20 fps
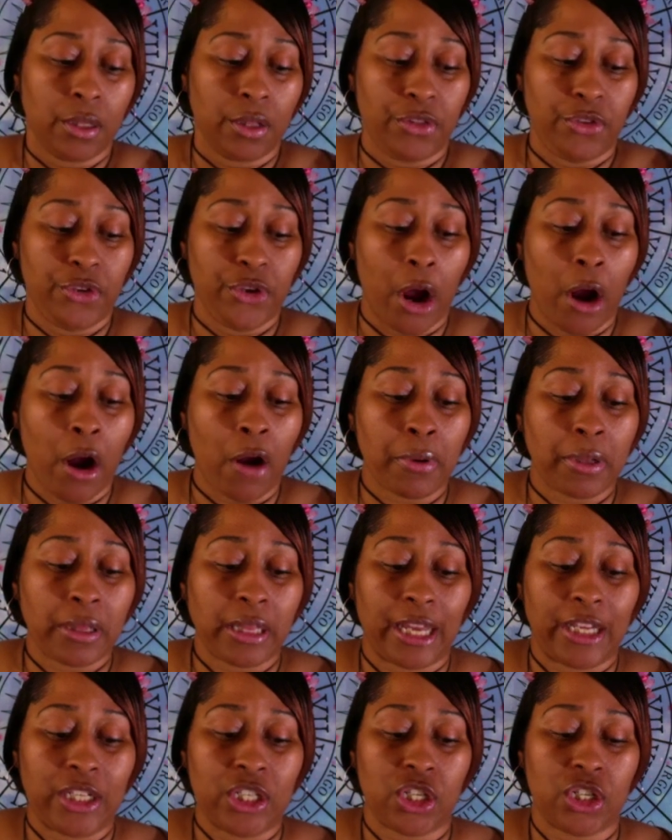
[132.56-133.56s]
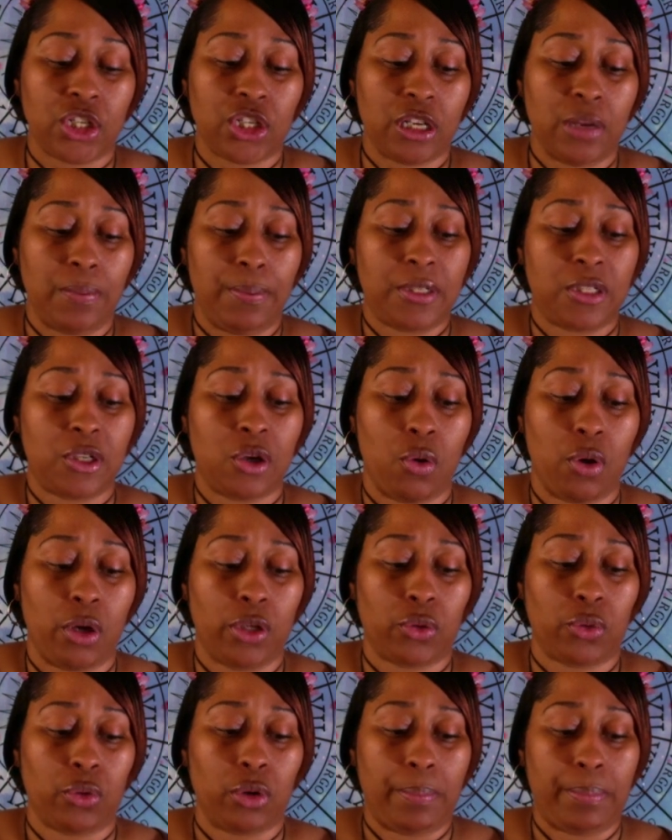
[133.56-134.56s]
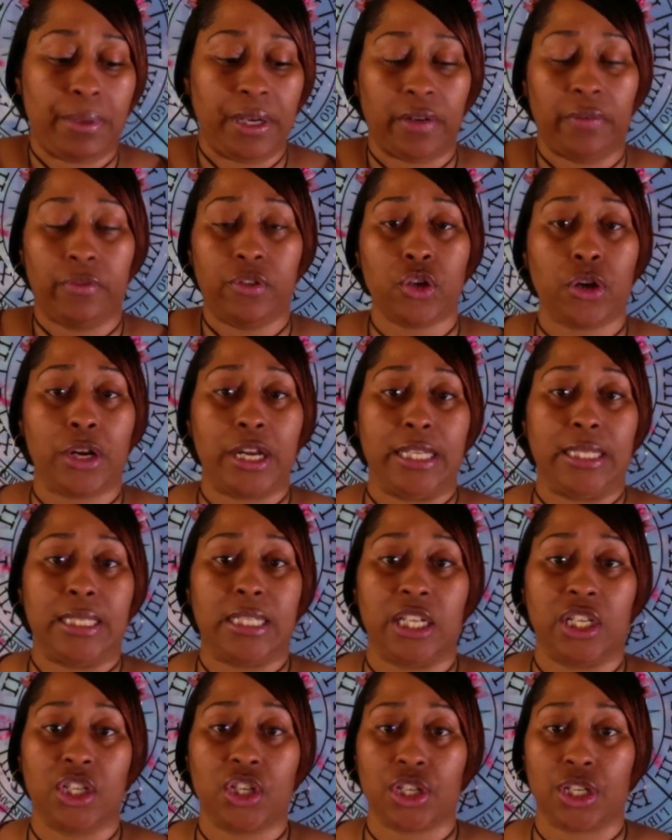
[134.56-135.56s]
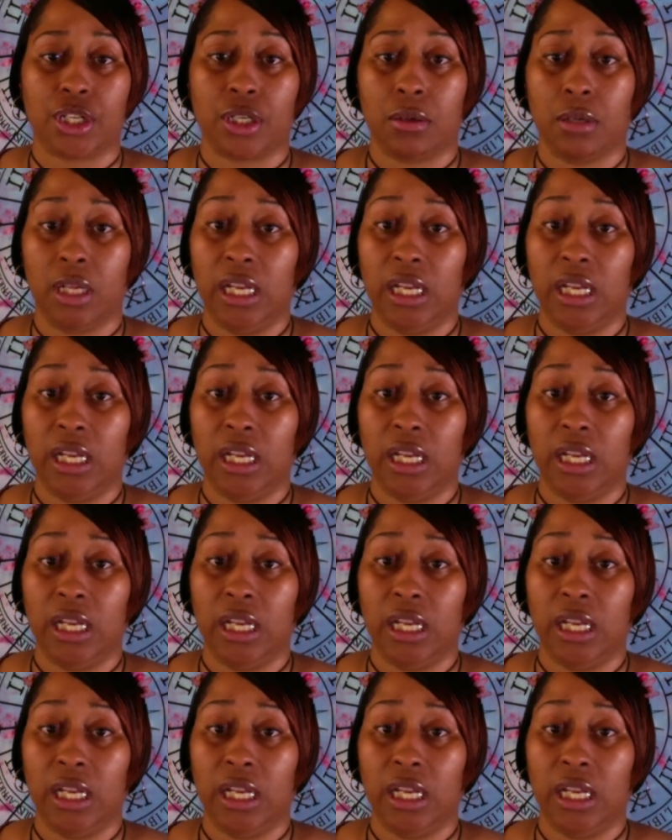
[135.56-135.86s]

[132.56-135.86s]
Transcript: Your relationship is going through a bit of transition,